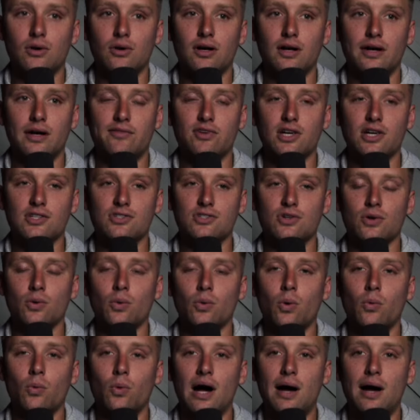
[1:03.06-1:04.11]
if you guys don't know
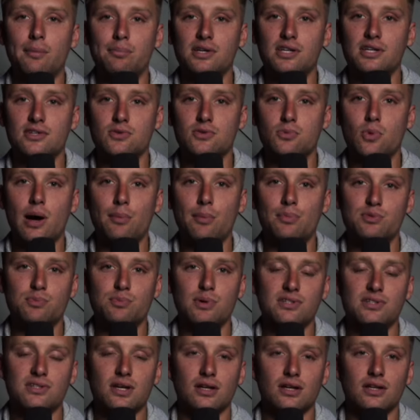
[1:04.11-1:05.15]
what WAP is
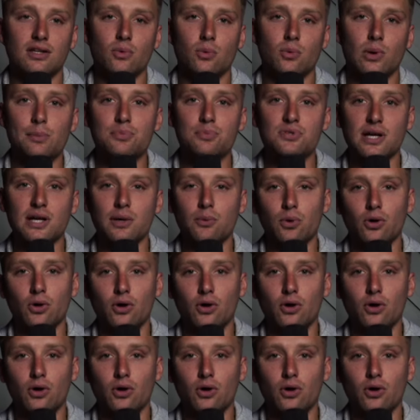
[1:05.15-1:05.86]
basically the website where